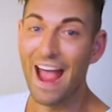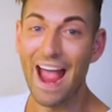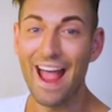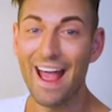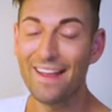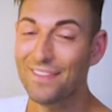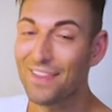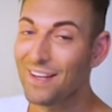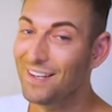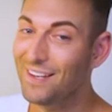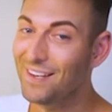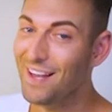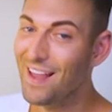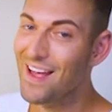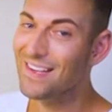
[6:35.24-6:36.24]
And the
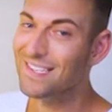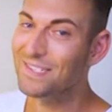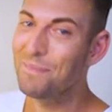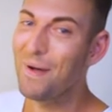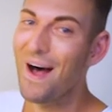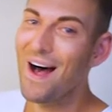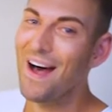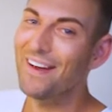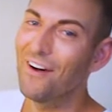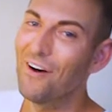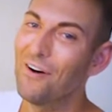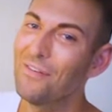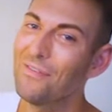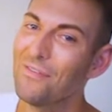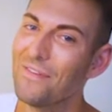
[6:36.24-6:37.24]
last part
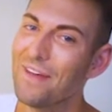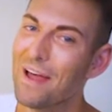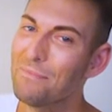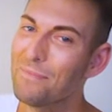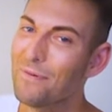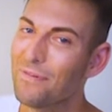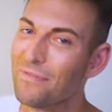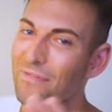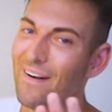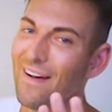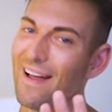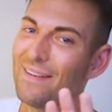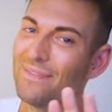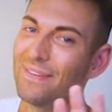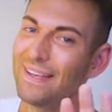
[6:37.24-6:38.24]
of number
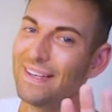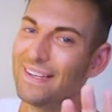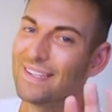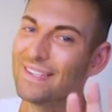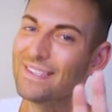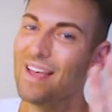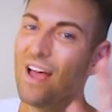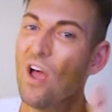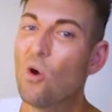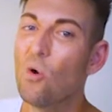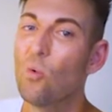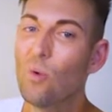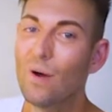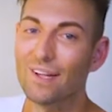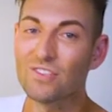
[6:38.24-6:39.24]
5 is,
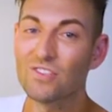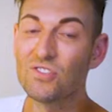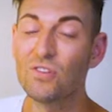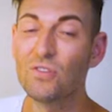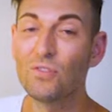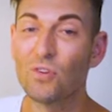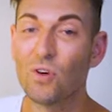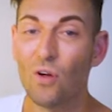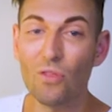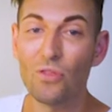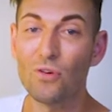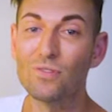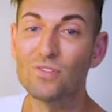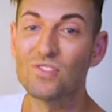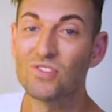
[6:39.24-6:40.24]
once you've got
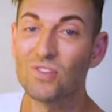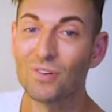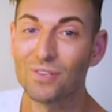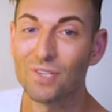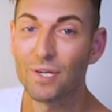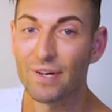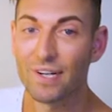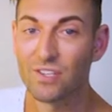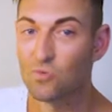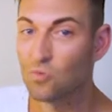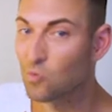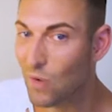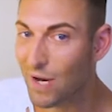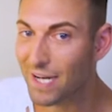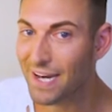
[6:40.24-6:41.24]
those song lyrics
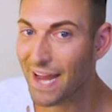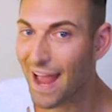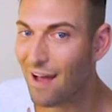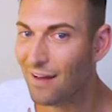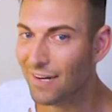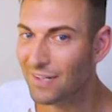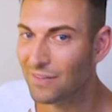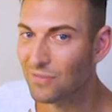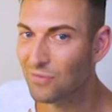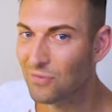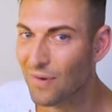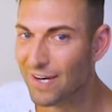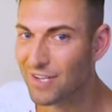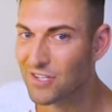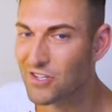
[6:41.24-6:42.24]
written out in
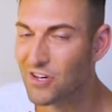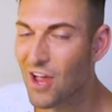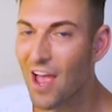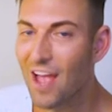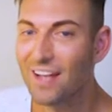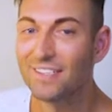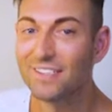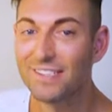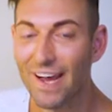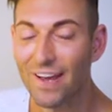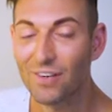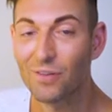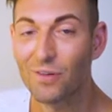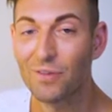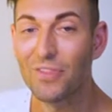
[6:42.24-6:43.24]
French,
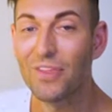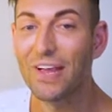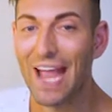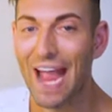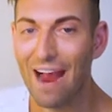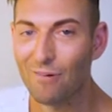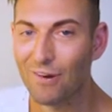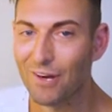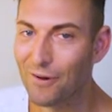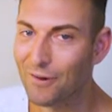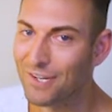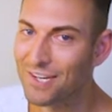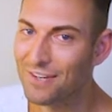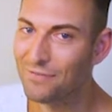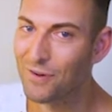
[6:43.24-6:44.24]
download the
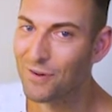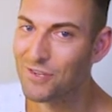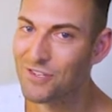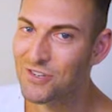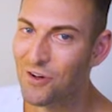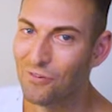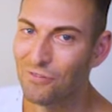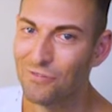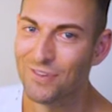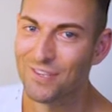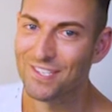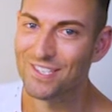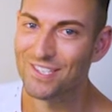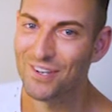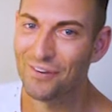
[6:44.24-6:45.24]
karaoke version of the
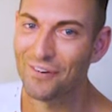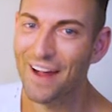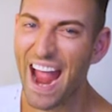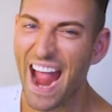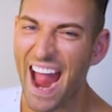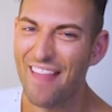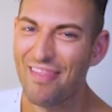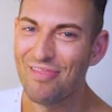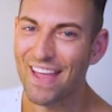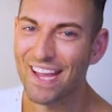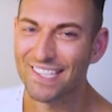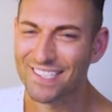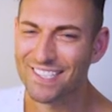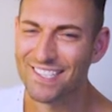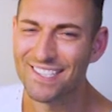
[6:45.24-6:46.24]
song and
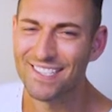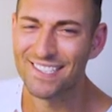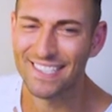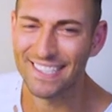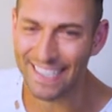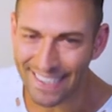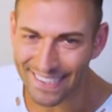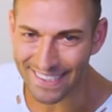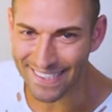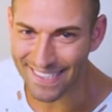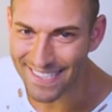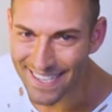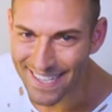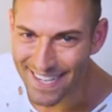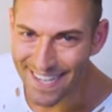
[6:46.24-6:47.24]
then sing
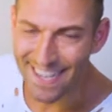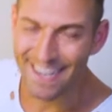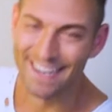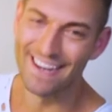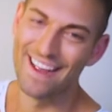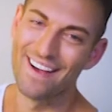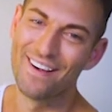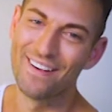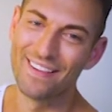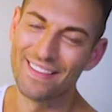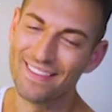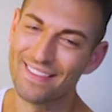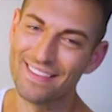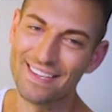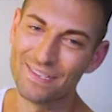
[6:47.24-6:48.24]
it. Now,
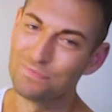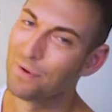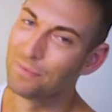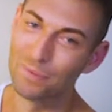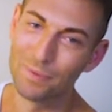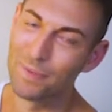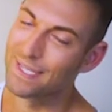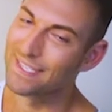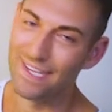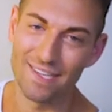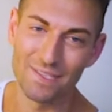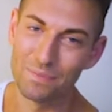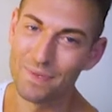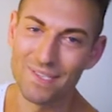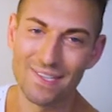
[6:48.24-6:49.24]
this probably
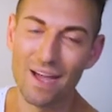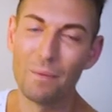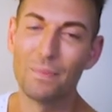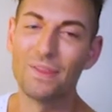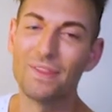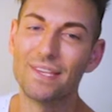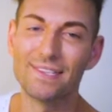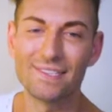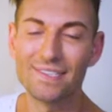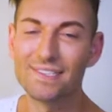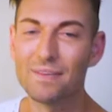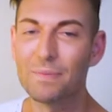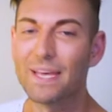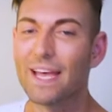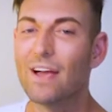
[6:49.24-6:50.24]
sounds bizarre, but this is
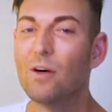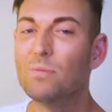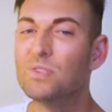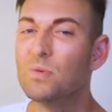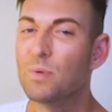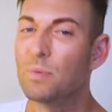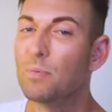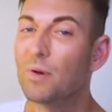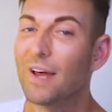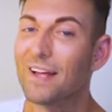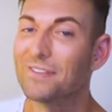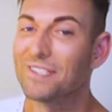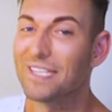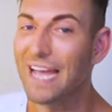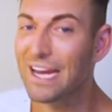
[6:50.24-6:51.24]
something that helps you with
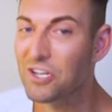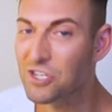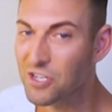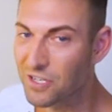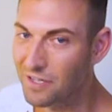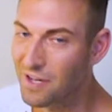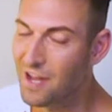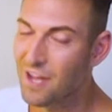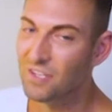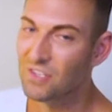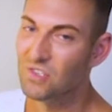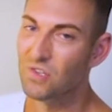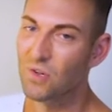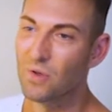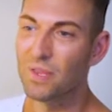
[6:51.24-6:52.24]
pronunciation.
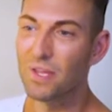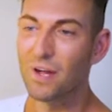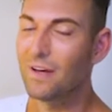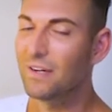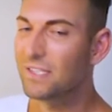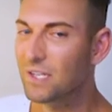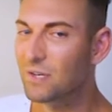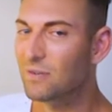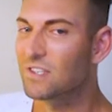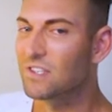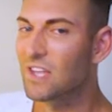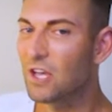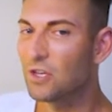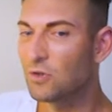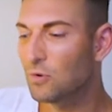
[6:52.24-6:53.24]
So the idea is
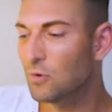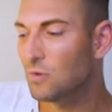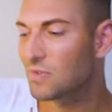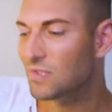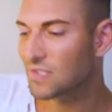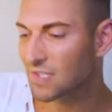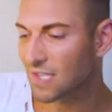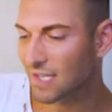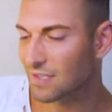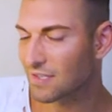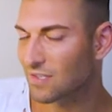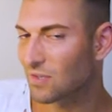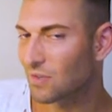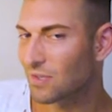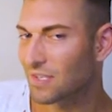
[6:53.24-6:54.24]
that you sing the
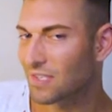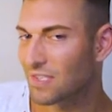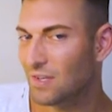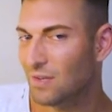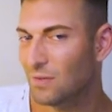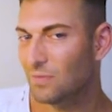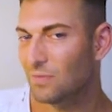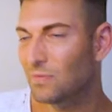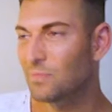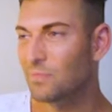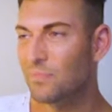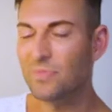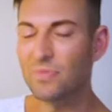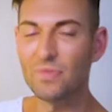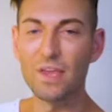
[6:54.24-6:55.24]
song yourself,
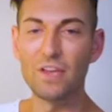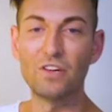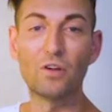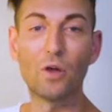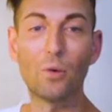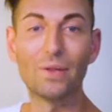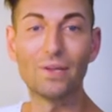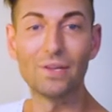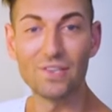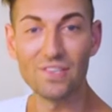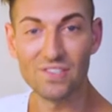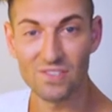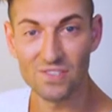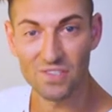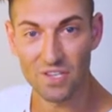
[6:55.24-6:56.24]
then you go and
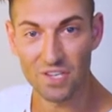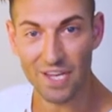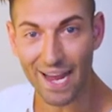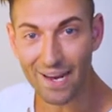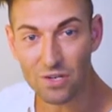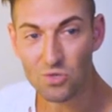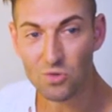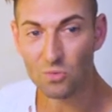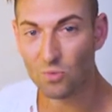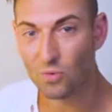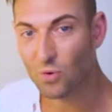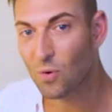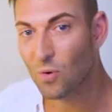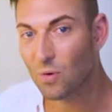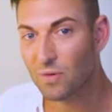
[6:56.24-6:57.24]
listen to the actual
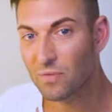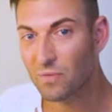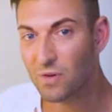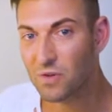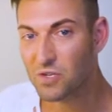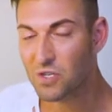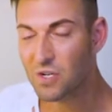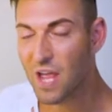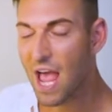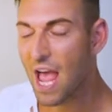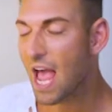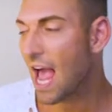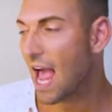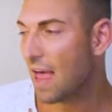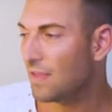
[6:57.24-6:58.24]
recorded version,
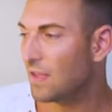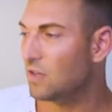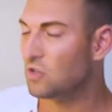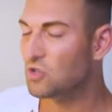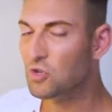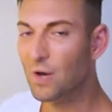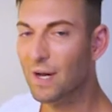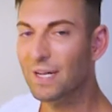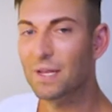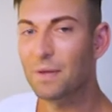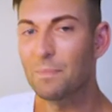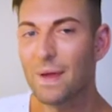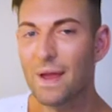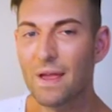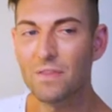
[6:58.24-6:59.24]
and then you try and
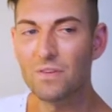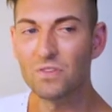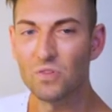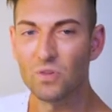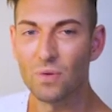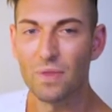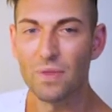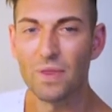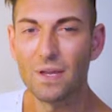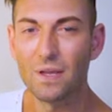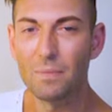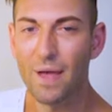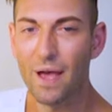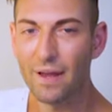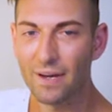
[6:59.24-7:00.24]
compare the two and think
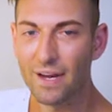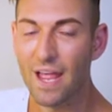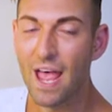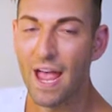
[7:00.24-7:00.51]
about it.